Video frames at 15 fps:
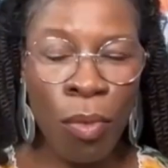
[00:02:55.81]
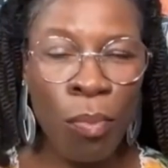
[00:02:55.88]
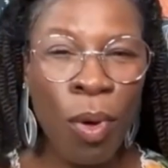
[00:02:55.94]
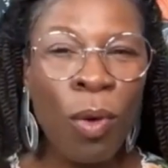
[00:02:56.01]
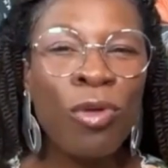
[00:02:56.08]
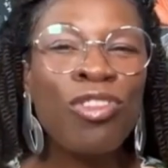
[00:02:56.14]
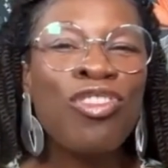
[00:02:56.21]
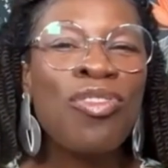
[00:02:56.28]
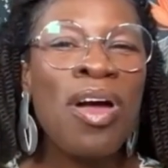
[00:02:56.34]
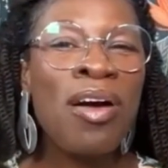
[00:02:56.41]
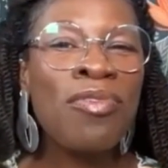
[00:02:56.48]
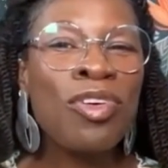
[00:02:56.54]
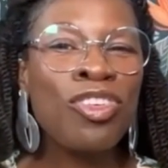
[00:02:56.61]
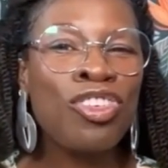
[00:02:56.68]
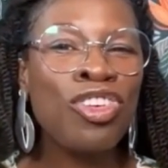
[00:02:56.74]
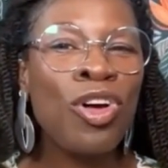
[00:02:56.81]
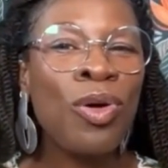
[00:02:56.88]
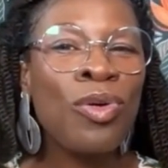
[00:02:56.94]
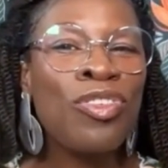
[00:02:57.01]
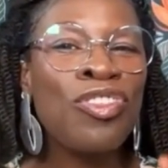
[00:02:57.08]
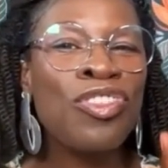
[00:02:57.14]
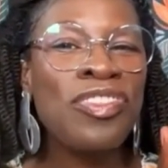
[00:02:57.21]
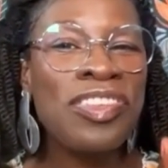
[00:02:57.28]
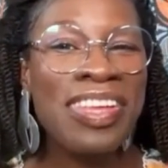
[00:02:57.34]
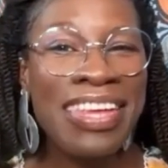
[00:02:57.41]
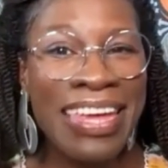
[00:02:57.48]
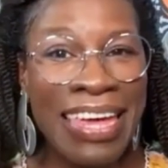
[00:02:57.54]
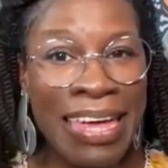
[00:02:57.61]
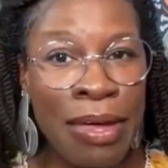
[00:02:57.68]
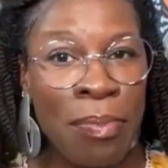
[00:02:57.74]
Most travel shows
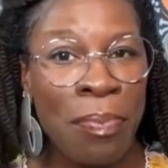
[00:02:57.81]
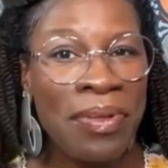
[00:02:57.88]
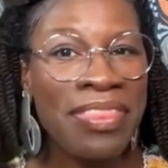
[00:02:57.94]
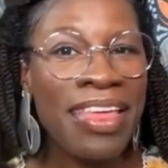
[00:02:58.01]
skip